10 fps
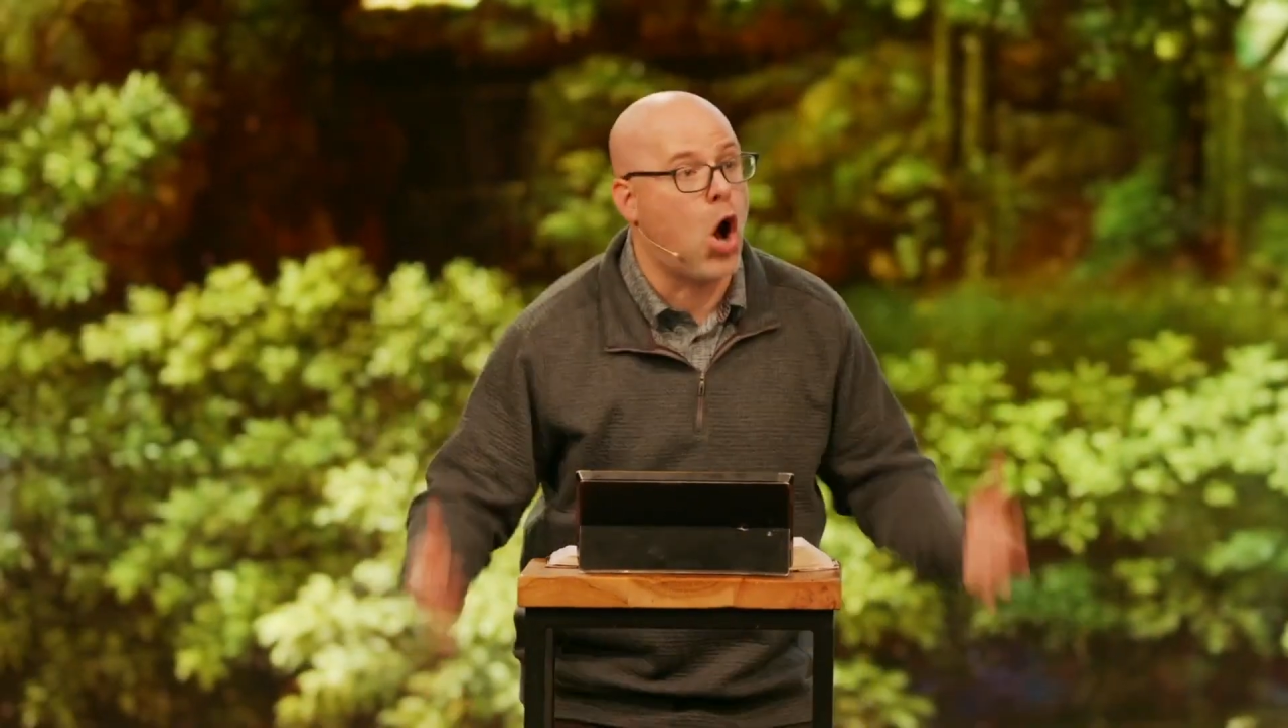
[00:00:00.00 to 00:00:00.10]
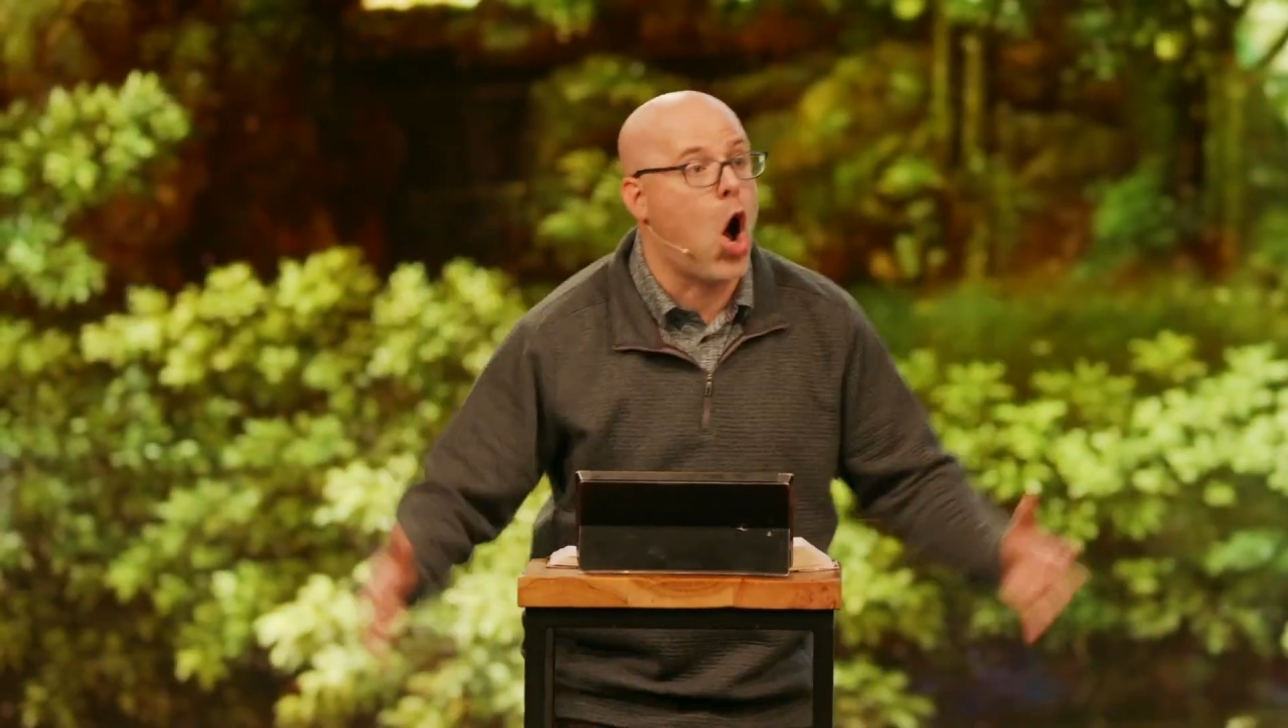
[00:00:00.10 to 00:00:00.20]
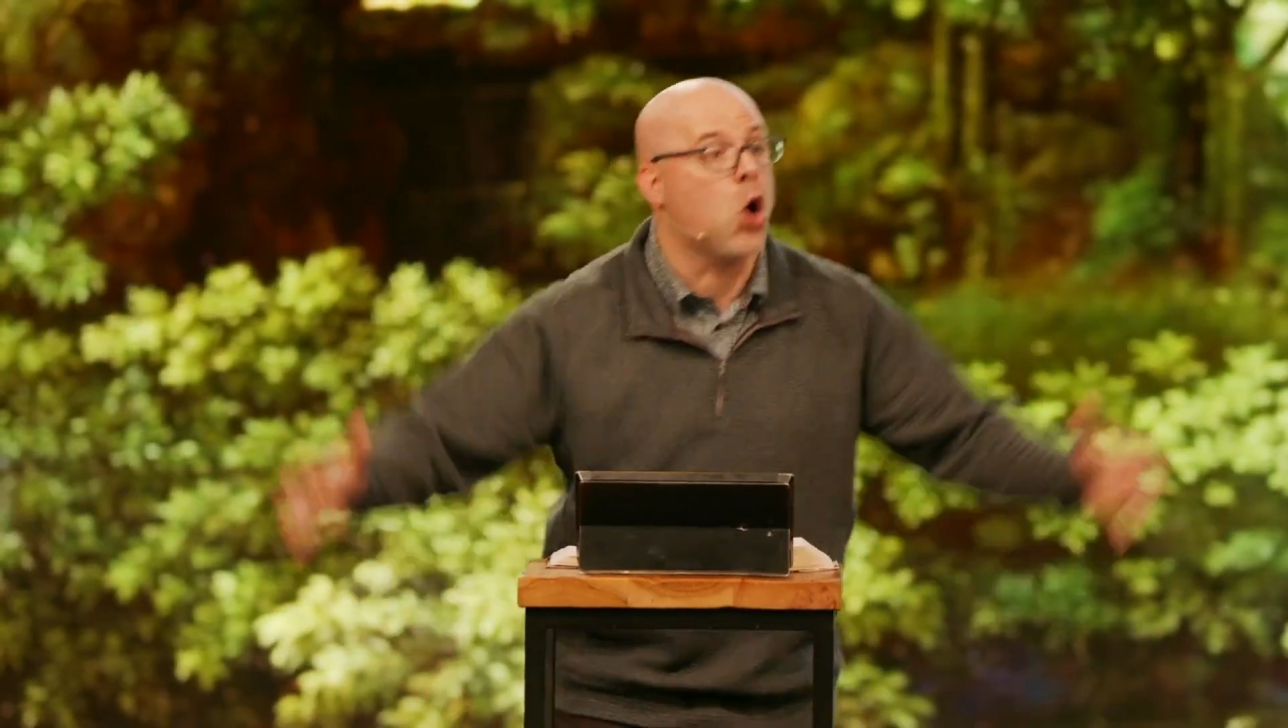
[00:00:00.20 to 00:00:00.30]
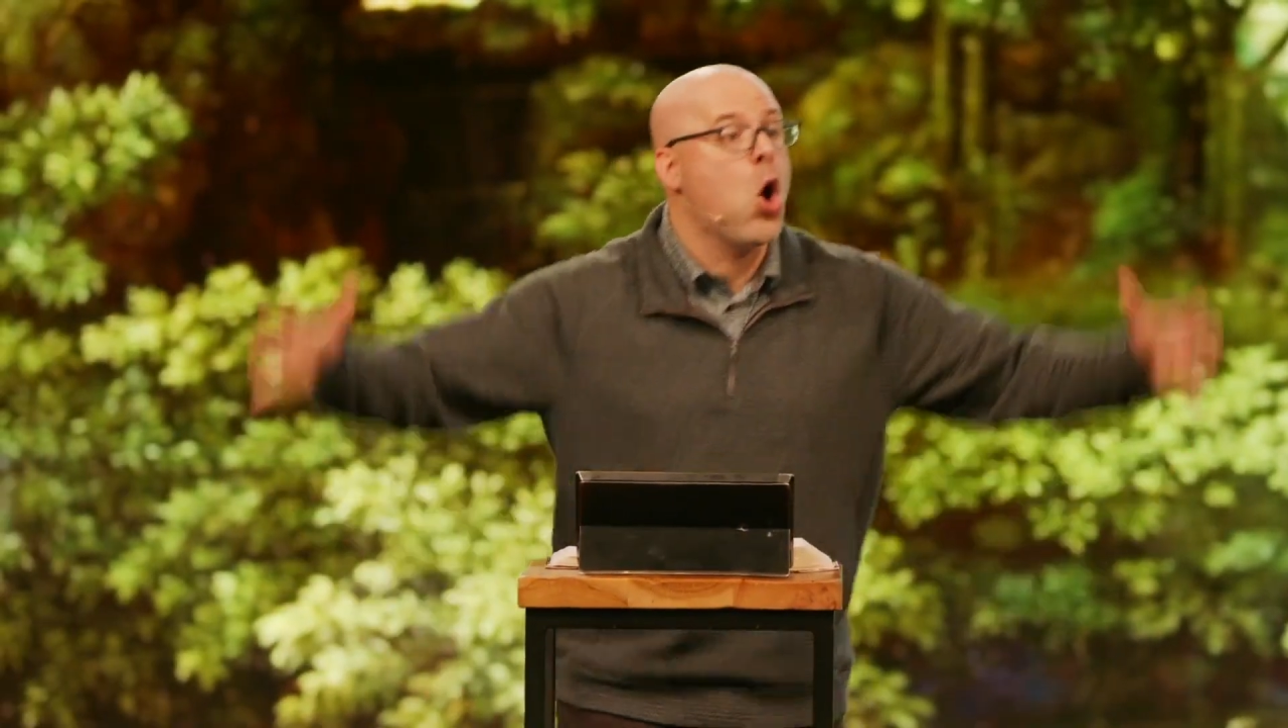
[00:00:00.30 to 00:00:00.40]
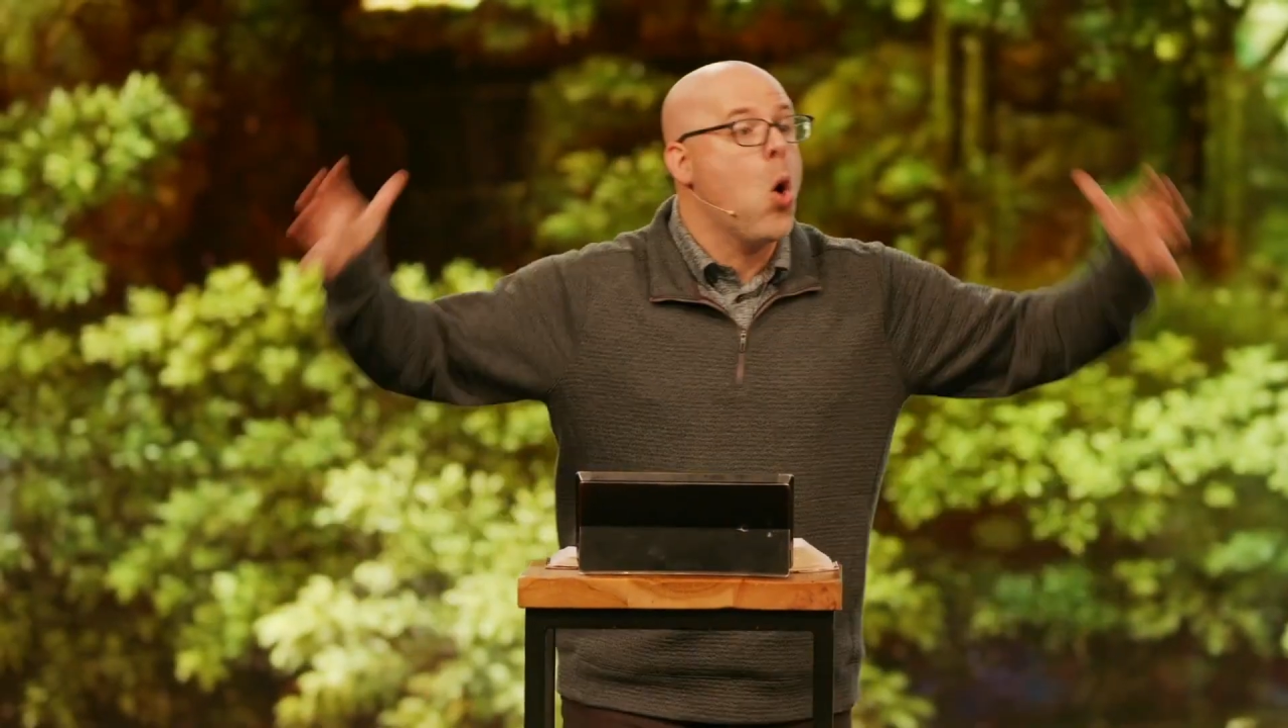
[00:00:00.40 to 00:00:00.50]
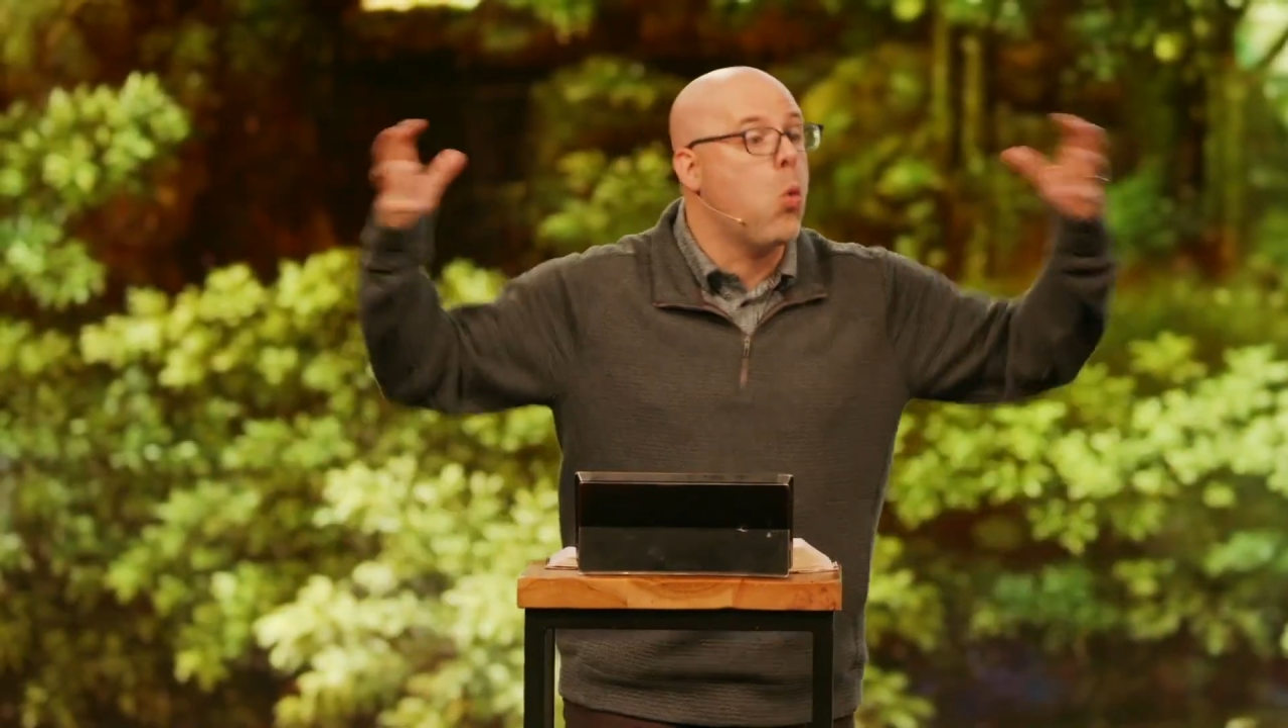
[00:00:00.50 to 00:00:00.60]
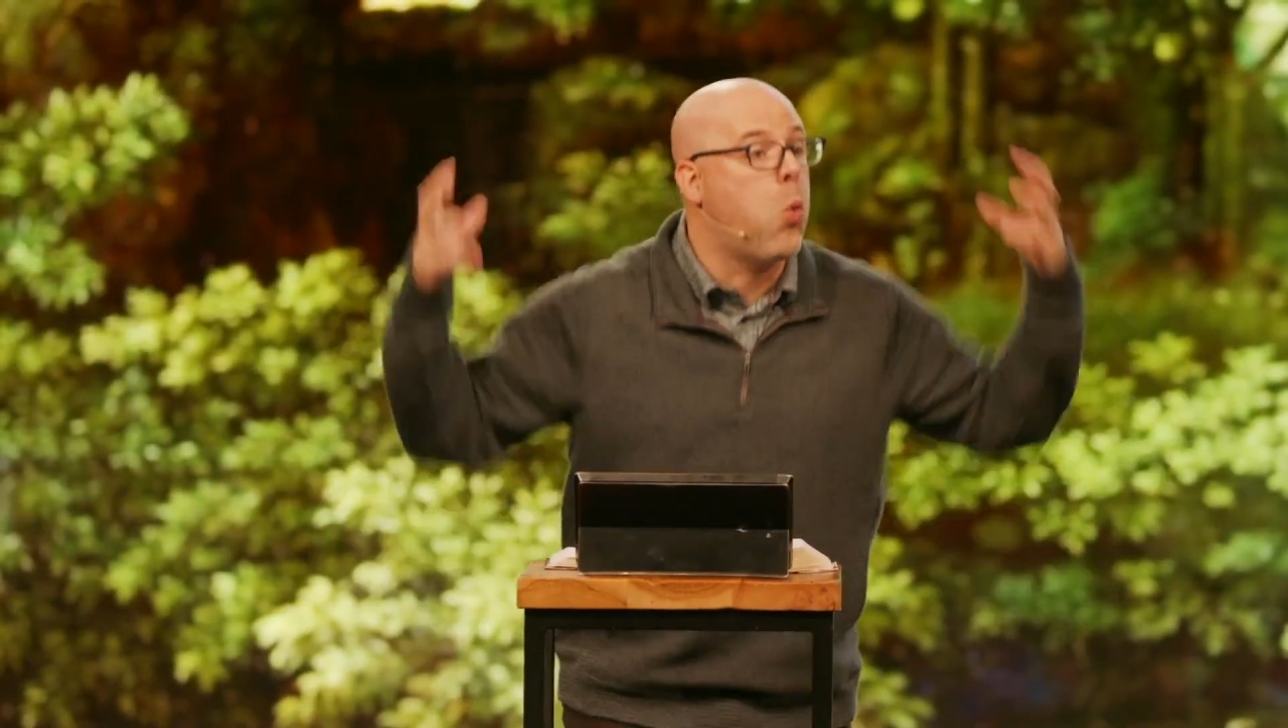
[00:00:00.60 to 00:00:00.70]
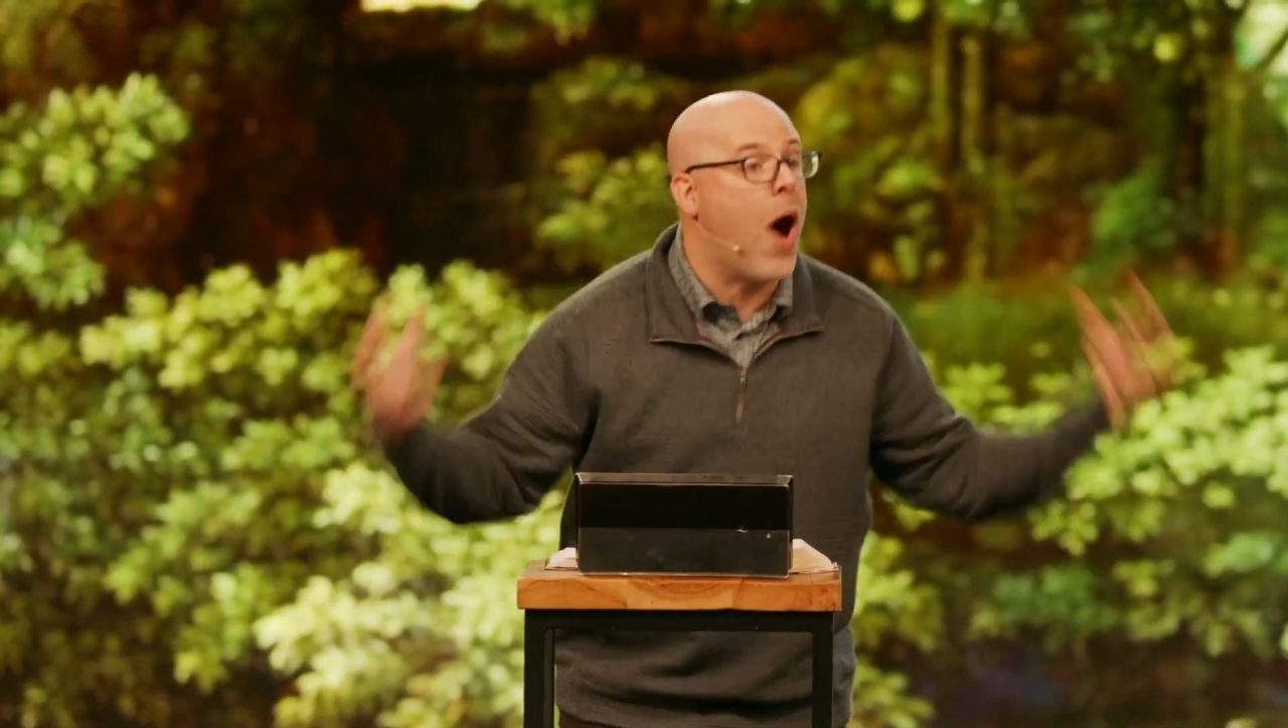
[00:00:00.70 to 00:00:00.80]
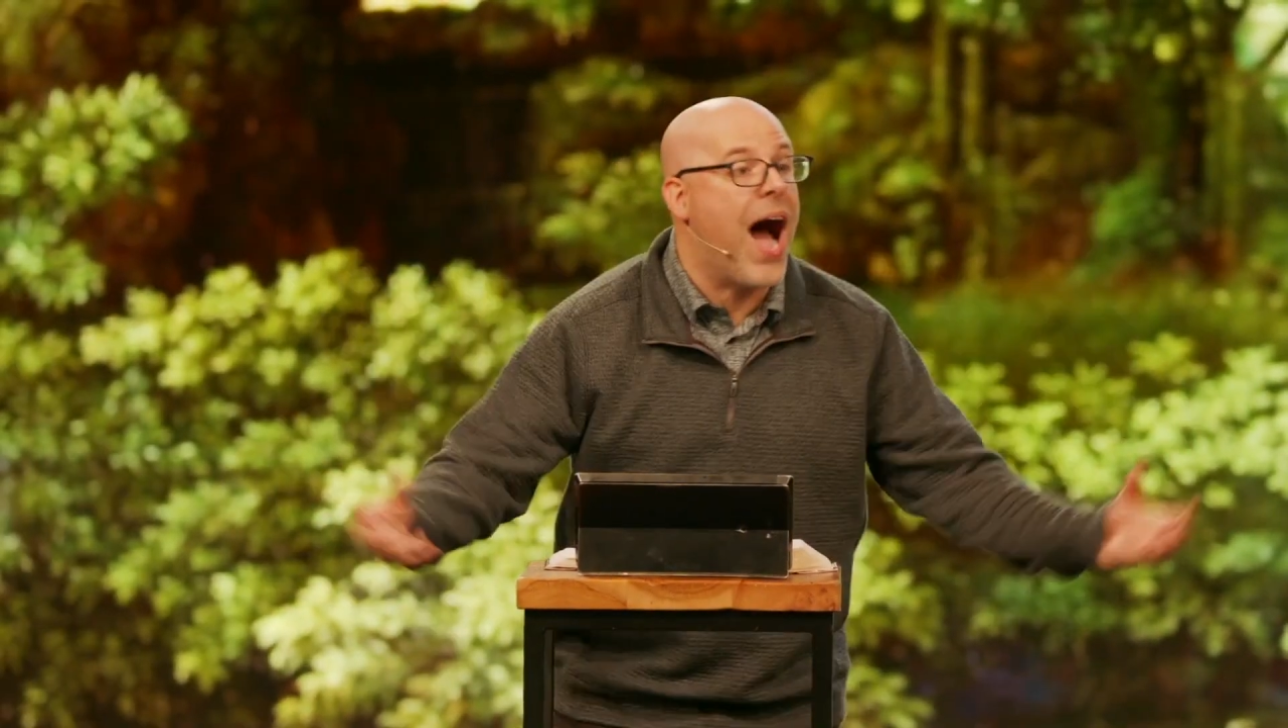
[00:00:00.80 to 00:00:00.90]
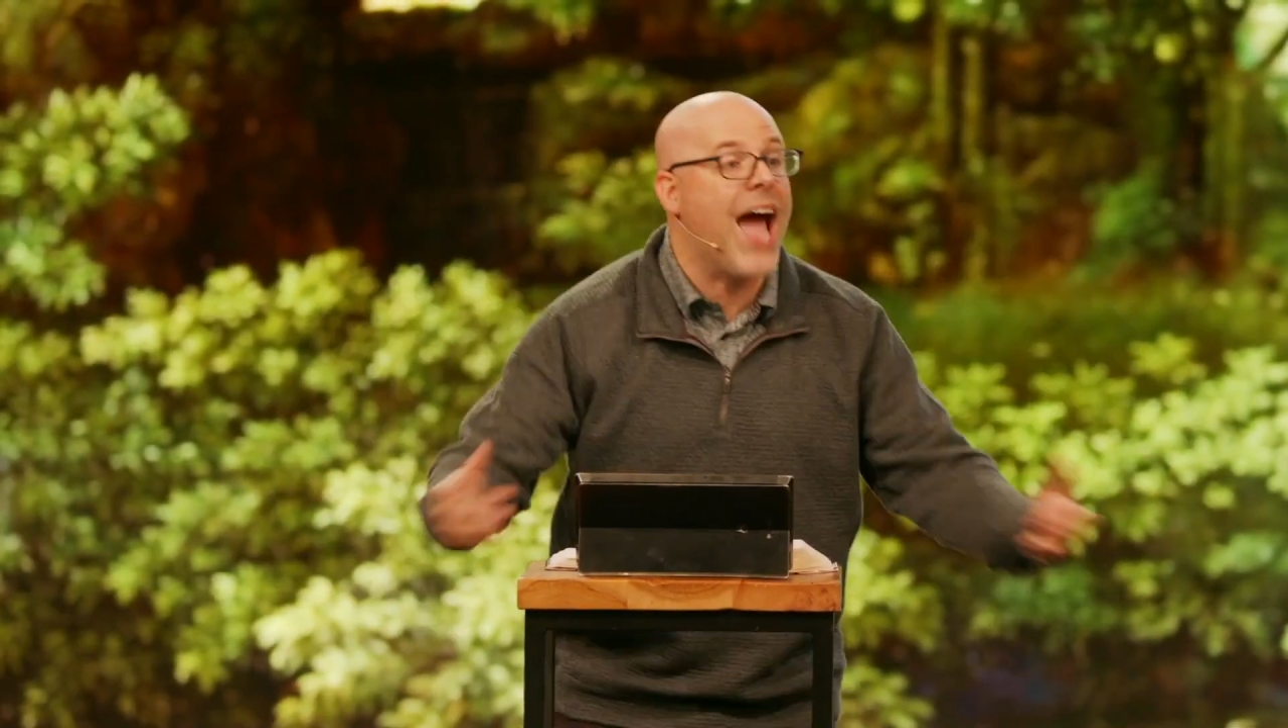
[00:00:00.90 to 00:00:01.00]
wrong?
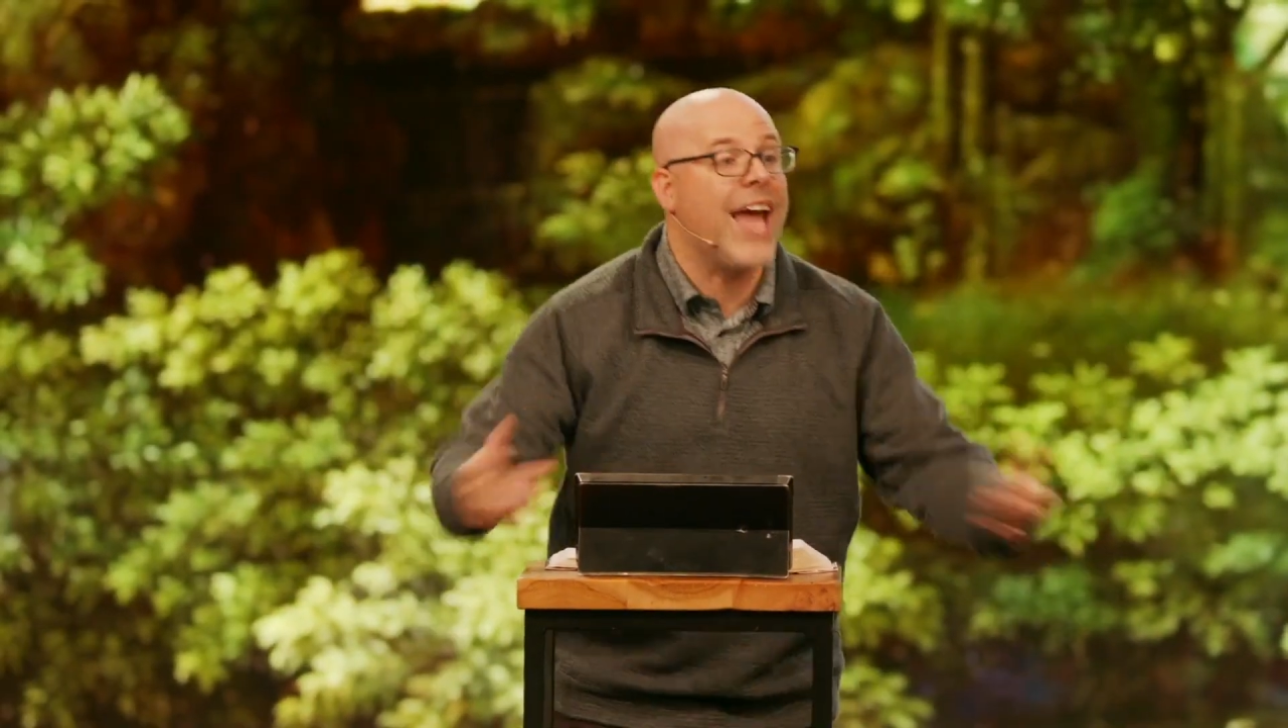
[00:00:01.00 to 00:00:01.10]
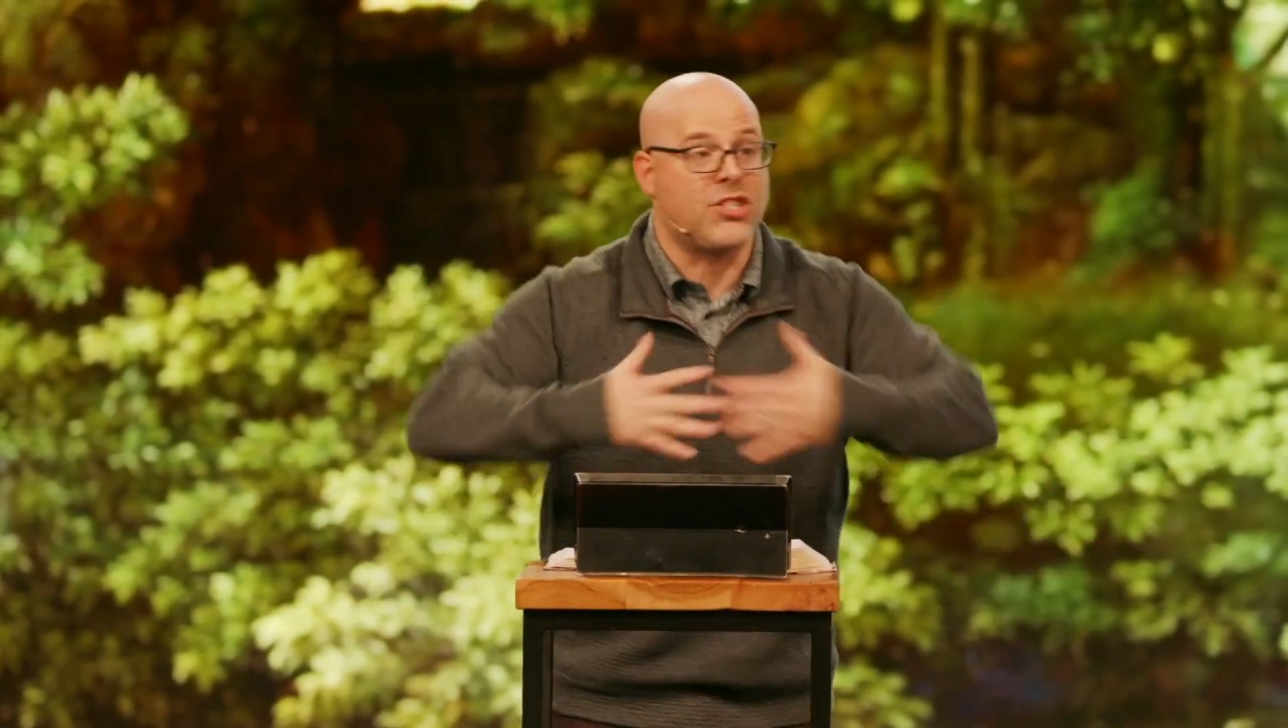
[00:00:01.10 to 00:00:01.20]
Why